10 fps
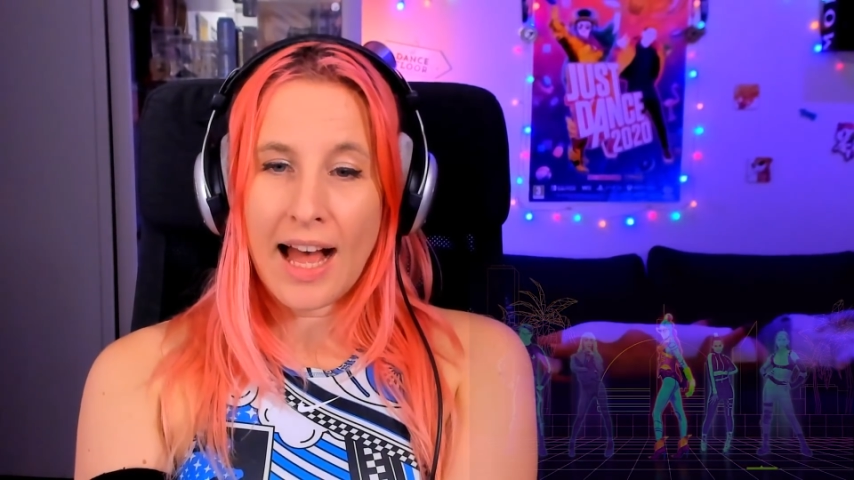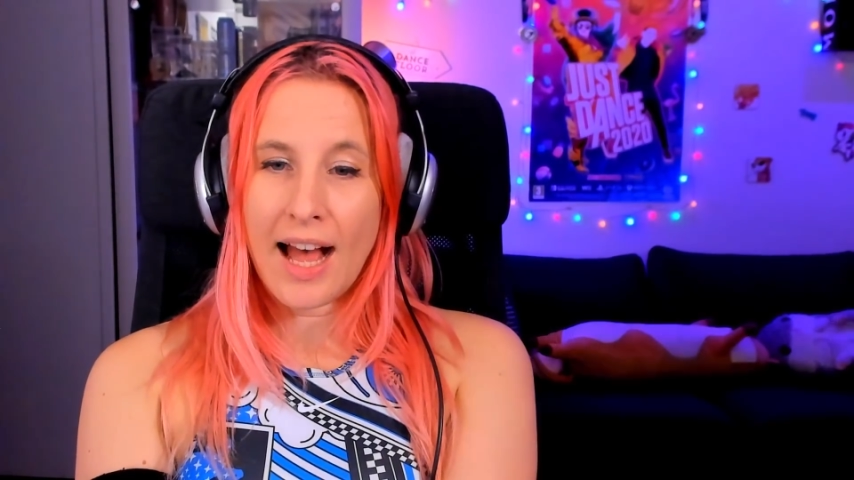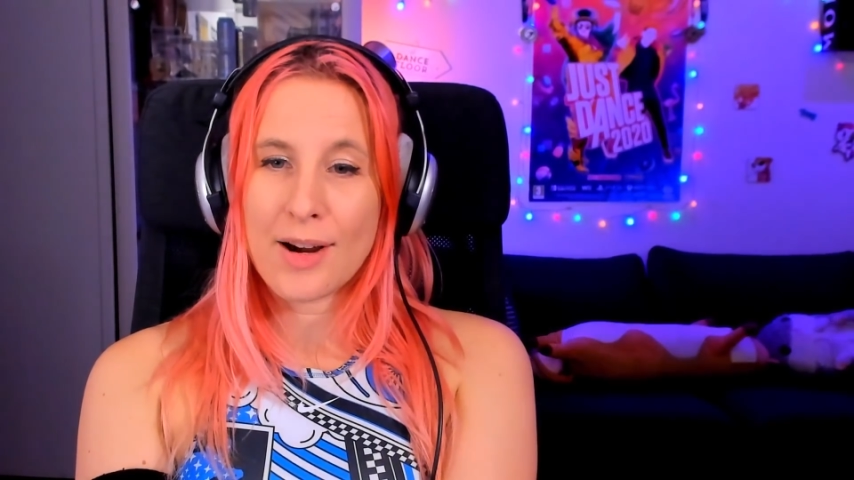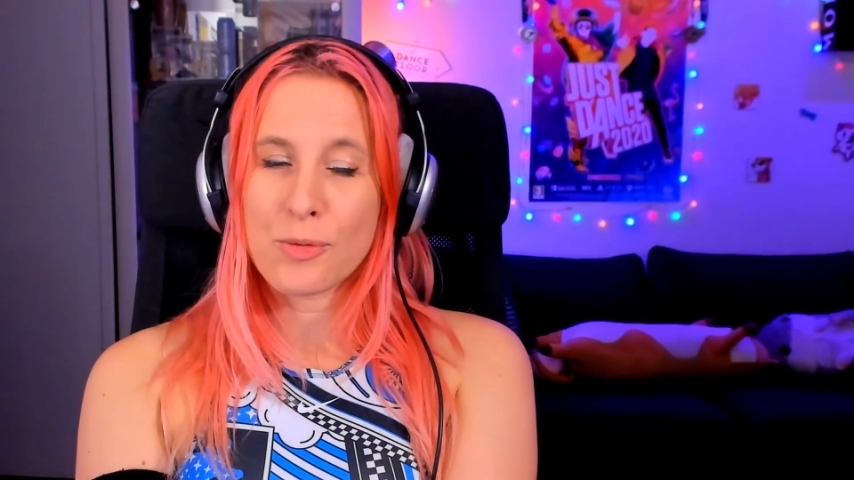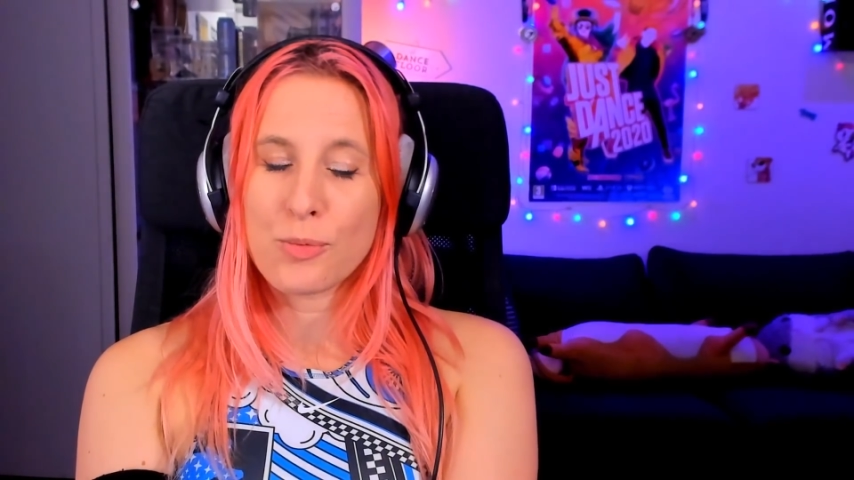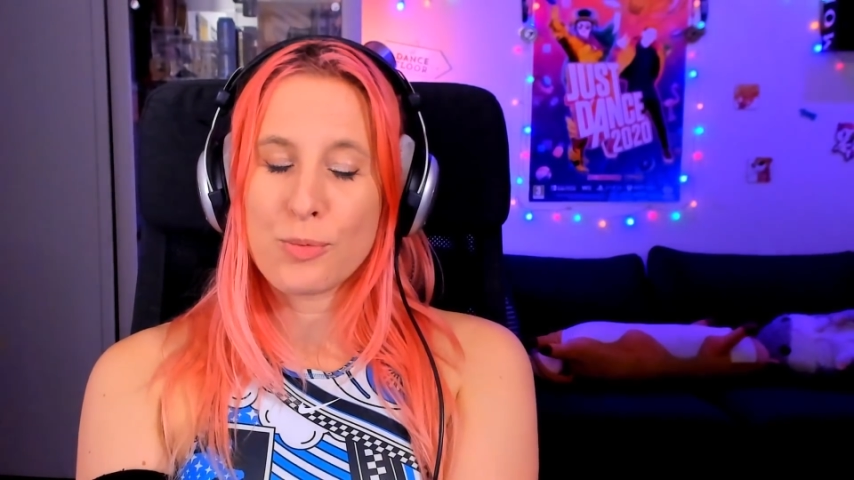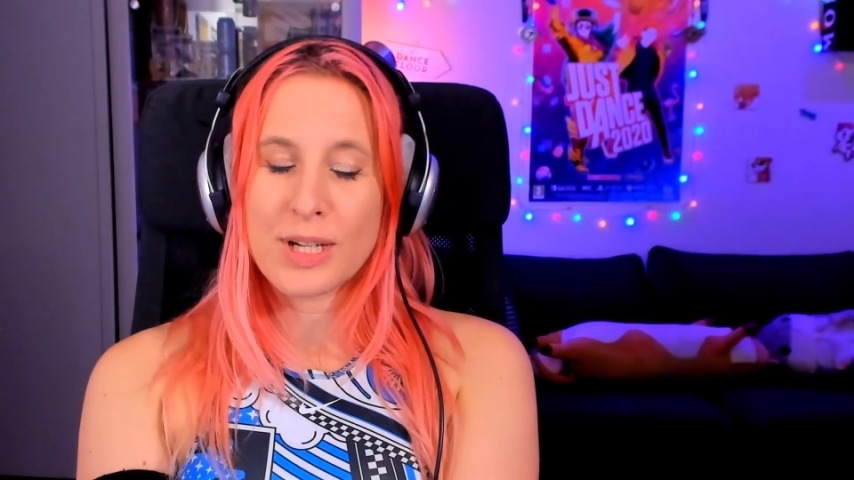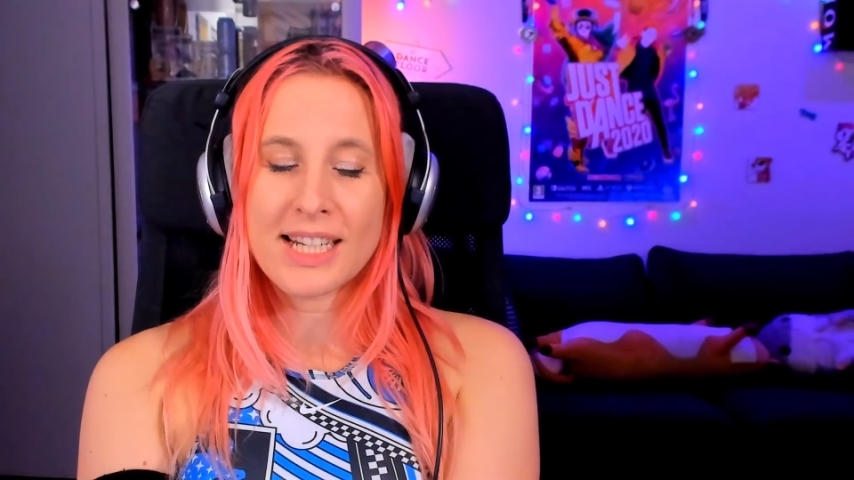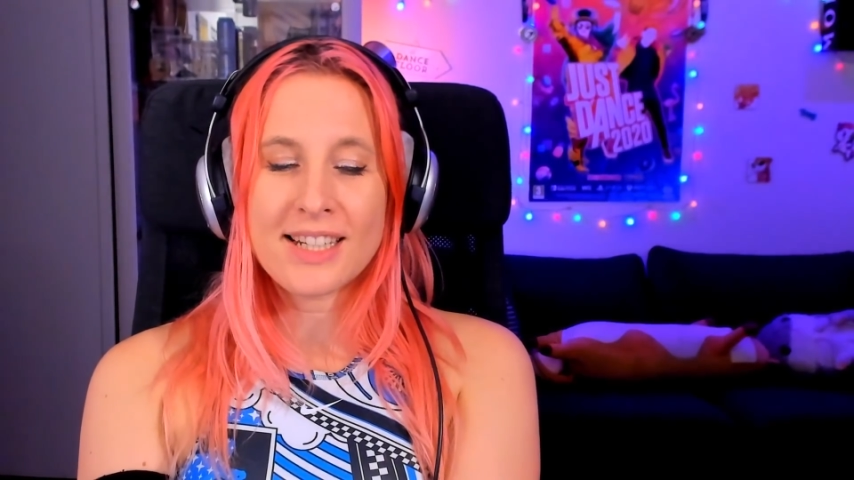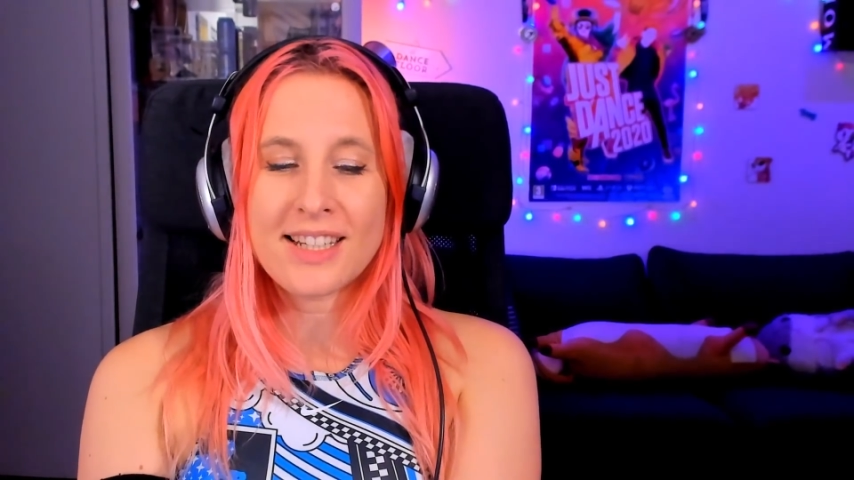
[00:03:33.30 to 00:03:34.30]
I
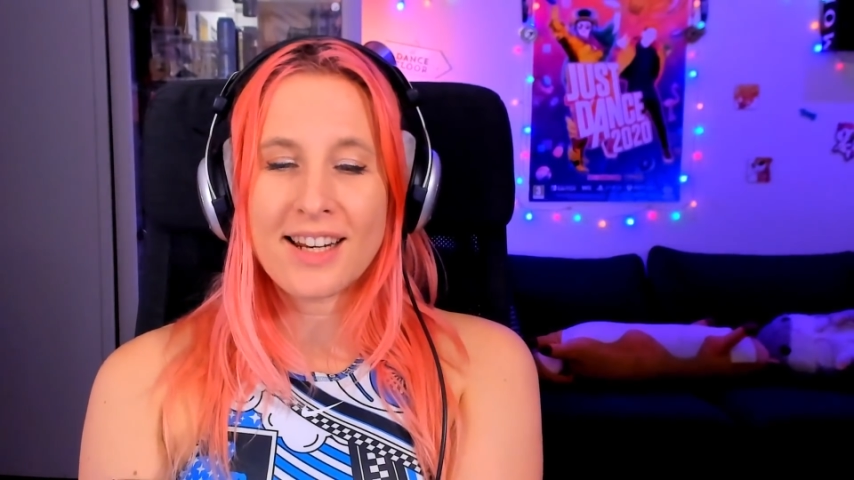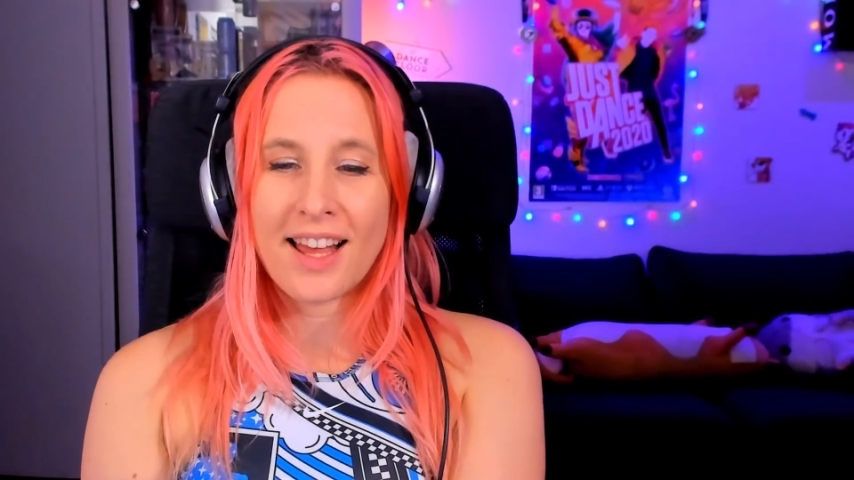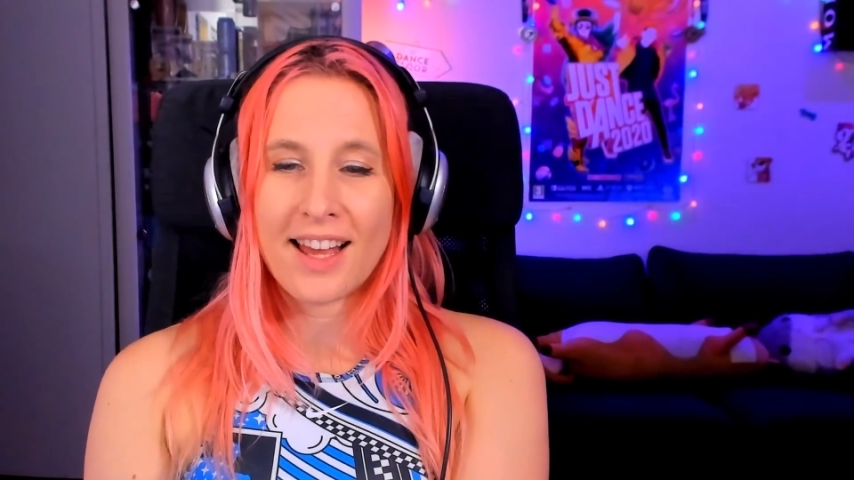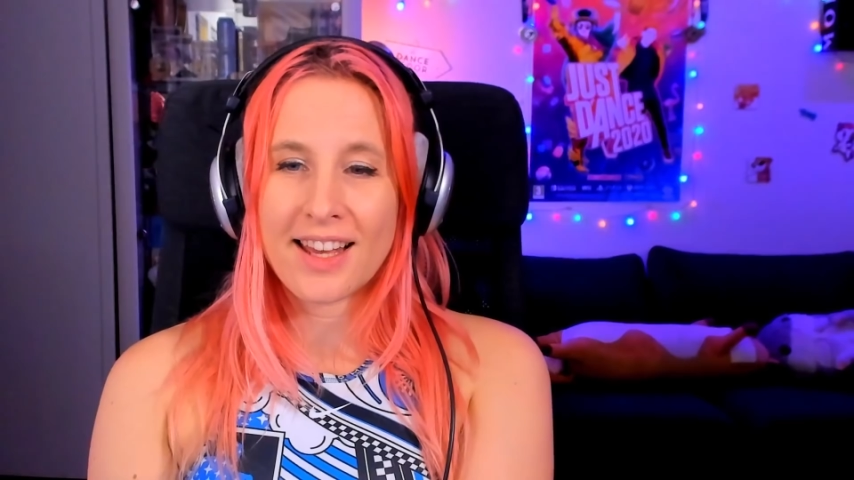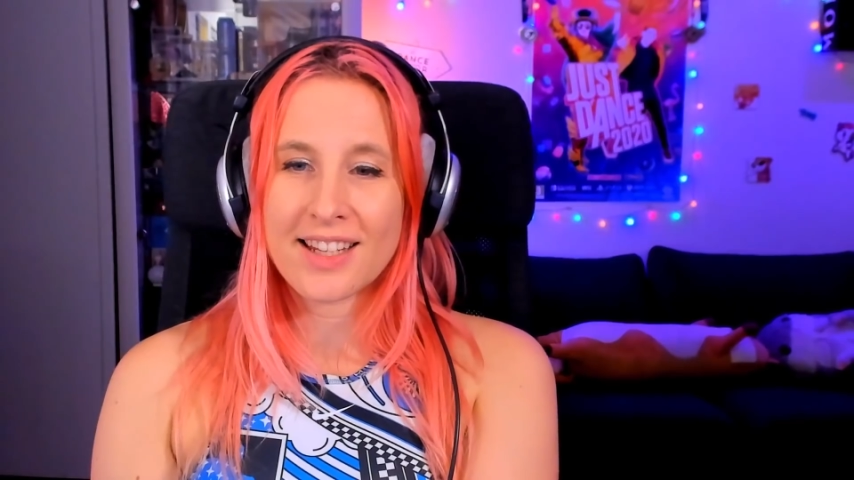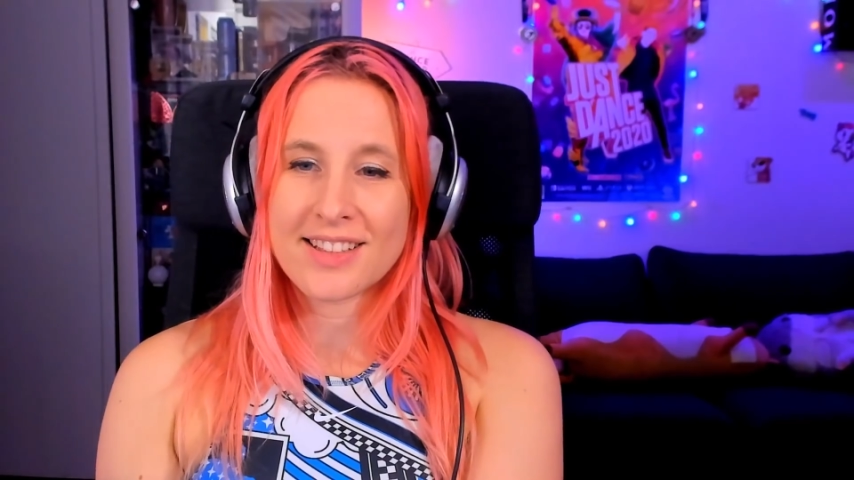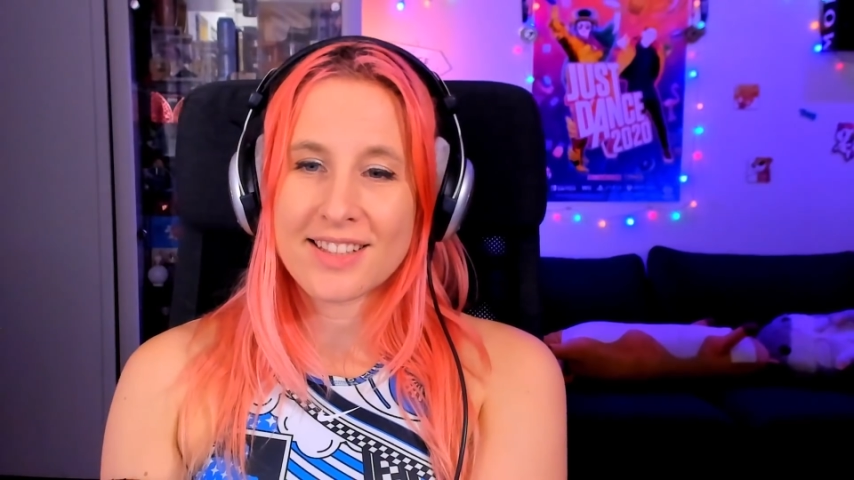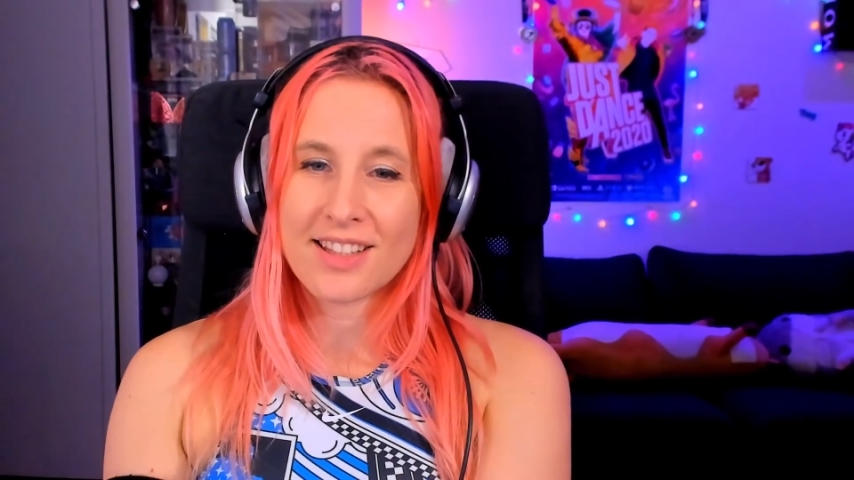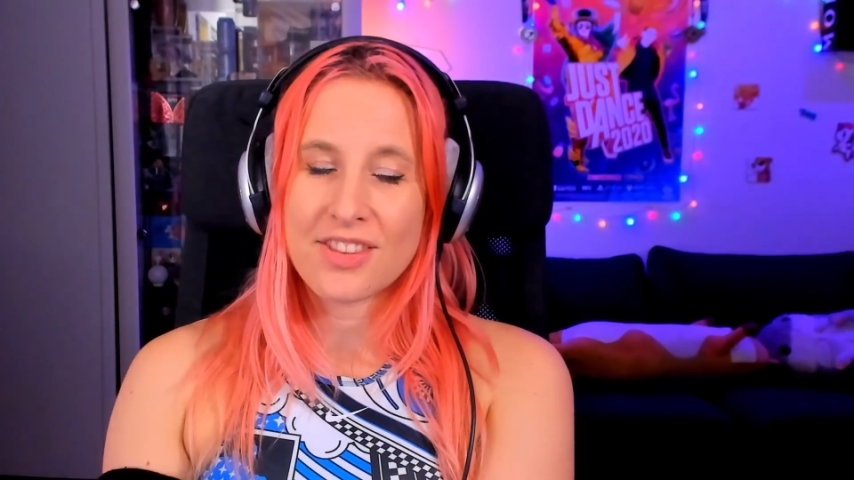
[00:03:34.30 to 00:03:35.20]
really liked